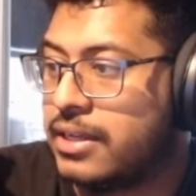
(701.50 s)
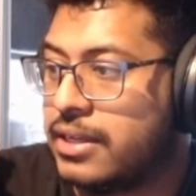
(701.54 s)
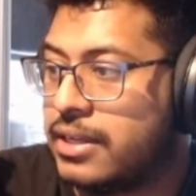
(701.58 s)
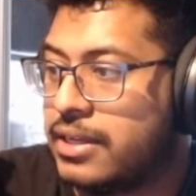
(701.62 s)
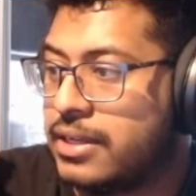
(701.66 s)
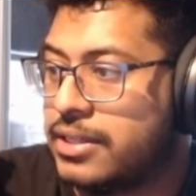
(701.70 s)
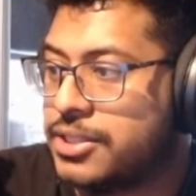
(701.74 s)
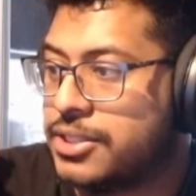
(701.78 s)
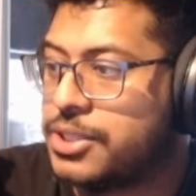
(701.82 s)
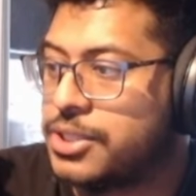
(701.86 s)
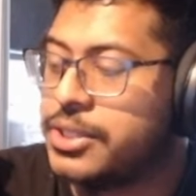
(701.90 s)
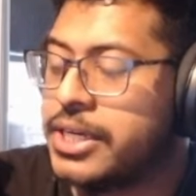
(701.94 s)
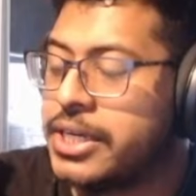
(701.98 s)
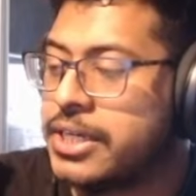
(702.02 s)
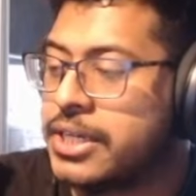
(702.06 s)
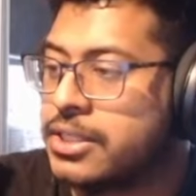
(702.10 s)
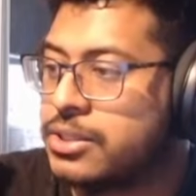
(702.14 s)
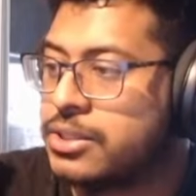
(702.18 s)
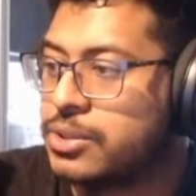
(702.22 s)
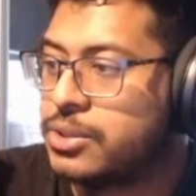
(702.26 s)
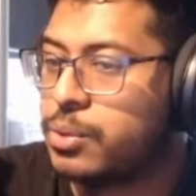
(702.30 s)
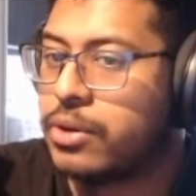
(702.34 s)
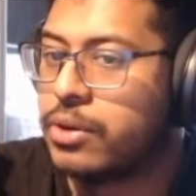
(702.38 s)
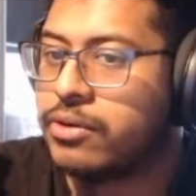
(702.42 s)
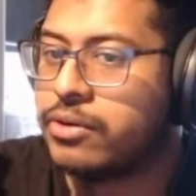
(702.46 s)
So you're getting
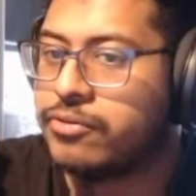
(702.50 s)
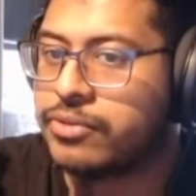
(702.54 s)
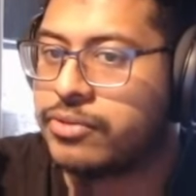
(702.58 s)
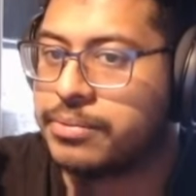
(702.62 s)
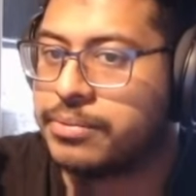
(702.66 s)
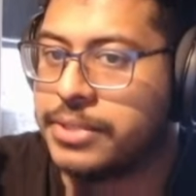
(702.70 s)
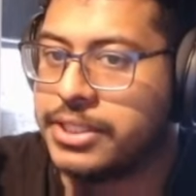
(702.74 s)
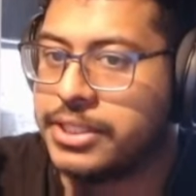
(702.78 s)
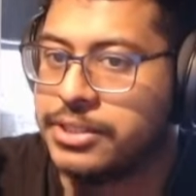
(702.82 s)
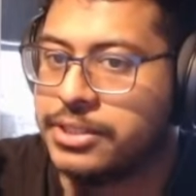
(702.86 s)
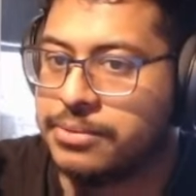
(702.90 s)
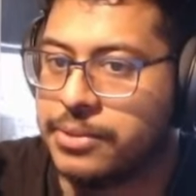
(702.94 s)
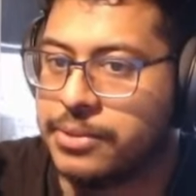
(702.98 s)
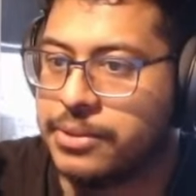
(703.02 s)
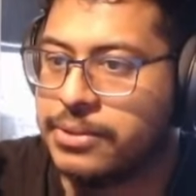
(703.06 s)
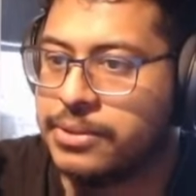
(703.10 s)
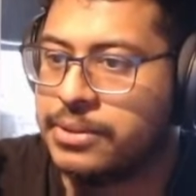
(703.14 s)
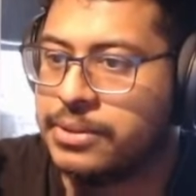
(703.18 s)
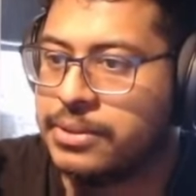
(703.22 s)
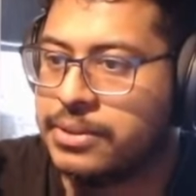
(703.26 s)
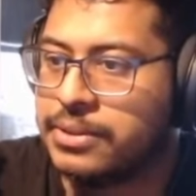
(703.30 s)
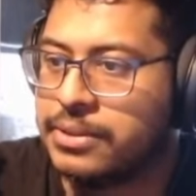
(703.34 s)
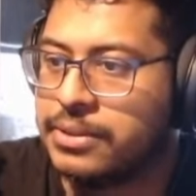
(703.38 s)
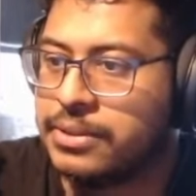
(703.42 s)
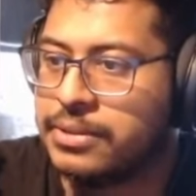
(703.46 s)
twelve from Izumo,
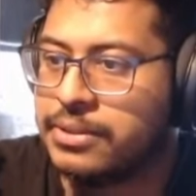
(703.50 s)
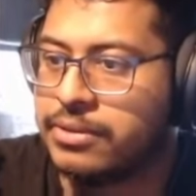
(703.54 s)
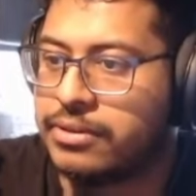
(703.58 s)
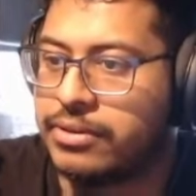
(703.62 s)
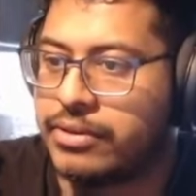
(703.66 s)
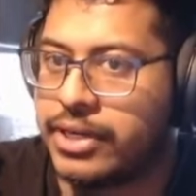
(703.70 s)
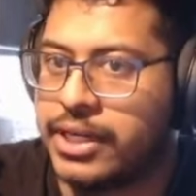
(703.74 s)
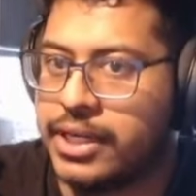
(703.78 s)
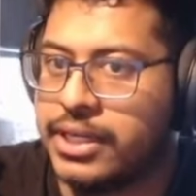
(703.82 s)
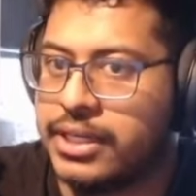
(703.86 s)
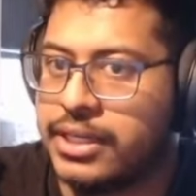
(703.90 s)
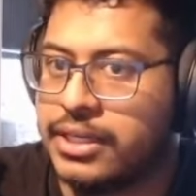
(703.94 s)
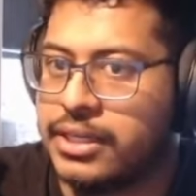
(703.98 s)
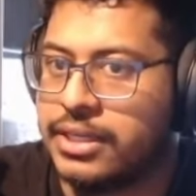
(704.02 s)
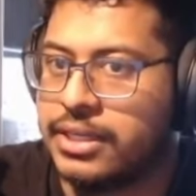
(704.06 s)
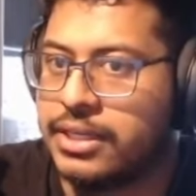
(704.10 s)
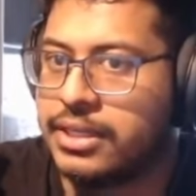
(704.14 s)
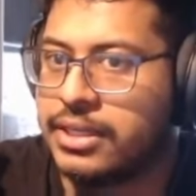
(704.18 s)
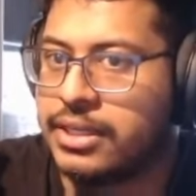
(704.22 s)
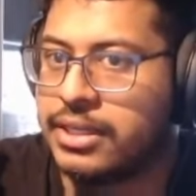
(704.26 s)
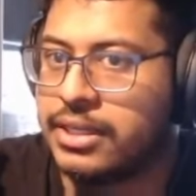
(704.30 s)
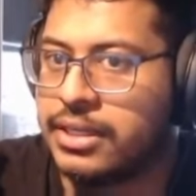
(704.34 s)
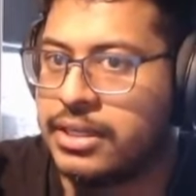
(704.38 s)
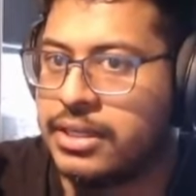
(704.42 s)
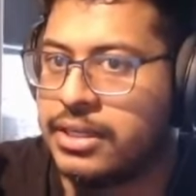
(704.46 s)
right?
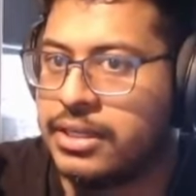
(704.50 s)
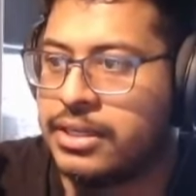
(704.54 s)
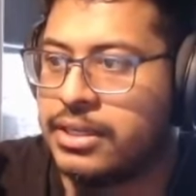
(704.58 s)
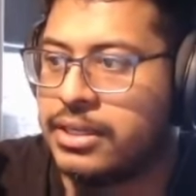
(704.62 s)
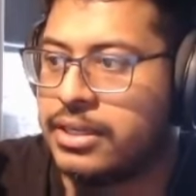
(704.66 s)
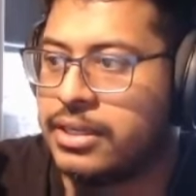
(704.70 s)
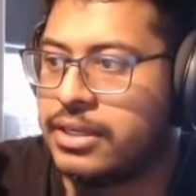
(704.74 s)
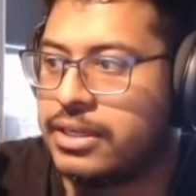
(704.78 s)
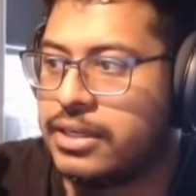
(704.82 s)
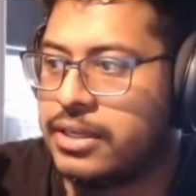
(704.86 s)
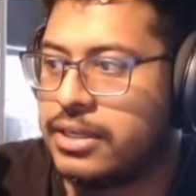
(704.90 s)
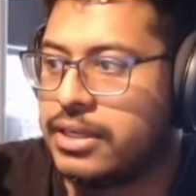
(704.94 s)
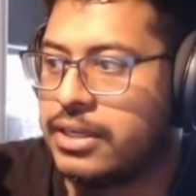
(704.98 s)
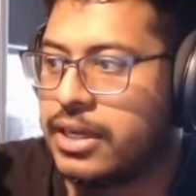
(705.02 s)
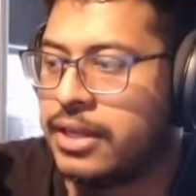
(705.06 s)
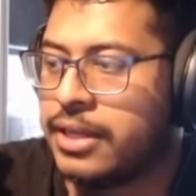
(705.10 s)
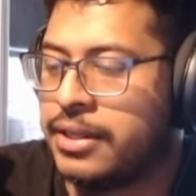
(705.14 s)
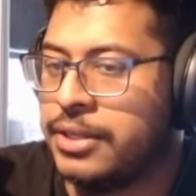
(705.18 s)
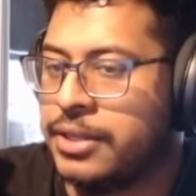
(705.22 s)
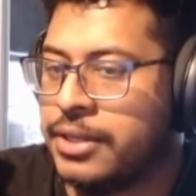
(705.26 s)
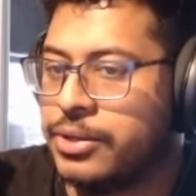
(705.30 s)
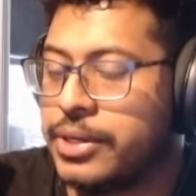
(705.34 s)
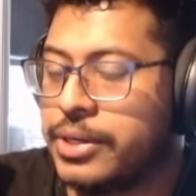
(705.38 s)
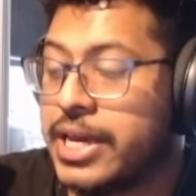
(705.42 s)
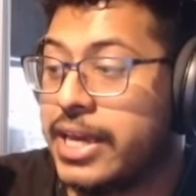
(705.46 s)
And then
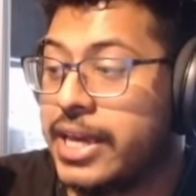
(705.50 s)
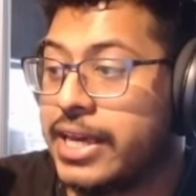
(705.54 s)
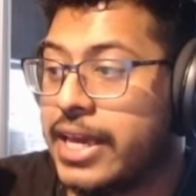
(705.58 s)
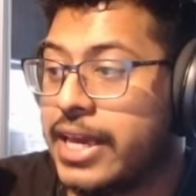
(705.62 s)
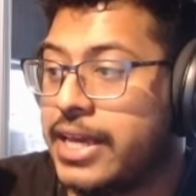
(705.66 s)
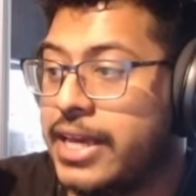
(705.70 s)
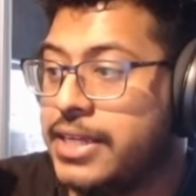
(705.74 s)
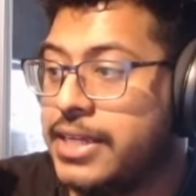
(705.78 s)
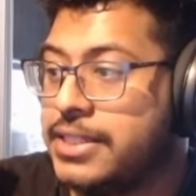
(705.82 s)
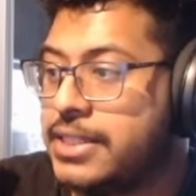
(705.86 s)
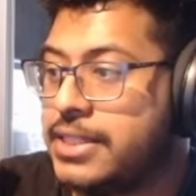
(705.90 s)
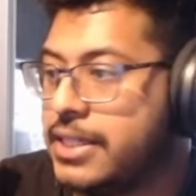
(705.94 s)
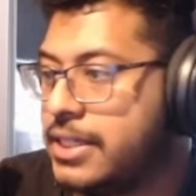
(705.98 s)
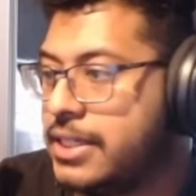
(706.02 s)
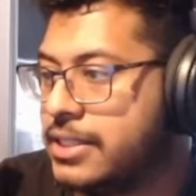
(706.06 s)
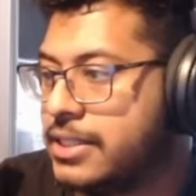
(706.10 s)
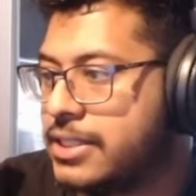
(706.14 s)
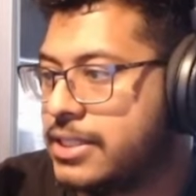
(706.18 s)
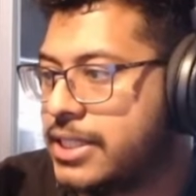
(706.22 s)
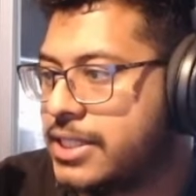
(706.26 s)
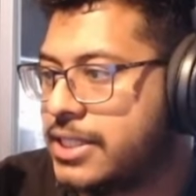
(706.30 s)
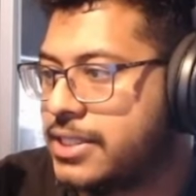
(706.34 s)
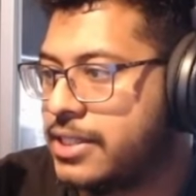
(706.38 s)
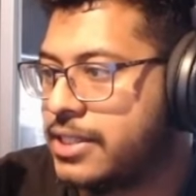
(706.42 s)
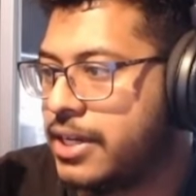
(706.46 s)
you're getting eighteen, so
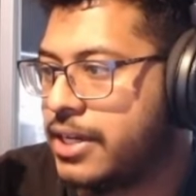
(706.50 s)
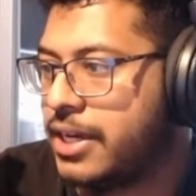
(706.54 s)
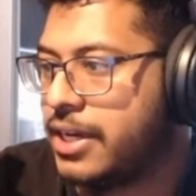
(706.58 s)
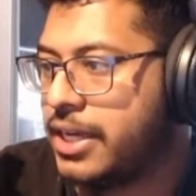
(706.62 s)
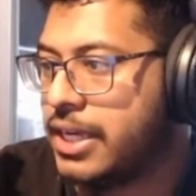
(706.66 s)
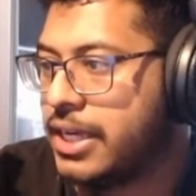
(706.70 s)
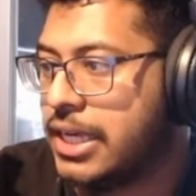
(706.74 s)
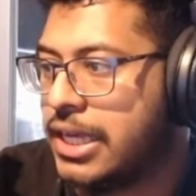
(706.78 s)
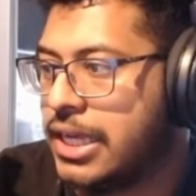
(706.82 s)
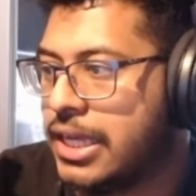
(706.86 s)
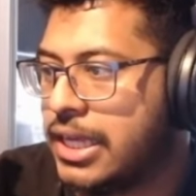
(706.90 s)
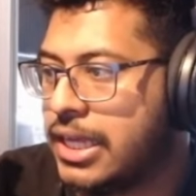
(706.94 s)
that's thirty.